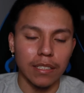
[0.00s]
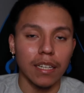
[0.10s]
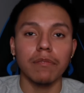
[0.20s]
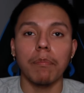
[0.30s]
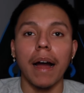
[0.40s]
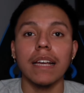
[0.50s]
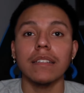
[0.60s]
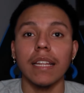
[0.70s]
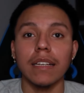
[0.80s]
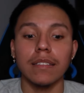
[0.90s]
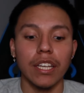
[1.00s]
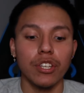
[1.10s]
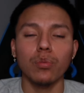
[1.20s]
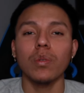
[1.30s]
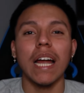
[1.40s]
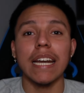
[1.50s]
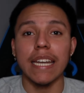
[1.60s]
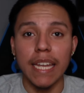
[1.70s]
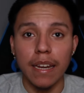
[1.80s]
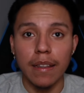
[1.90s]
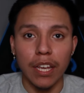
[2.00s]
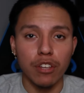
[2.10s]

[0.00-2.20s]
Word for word: Instead of buying things that you do not need,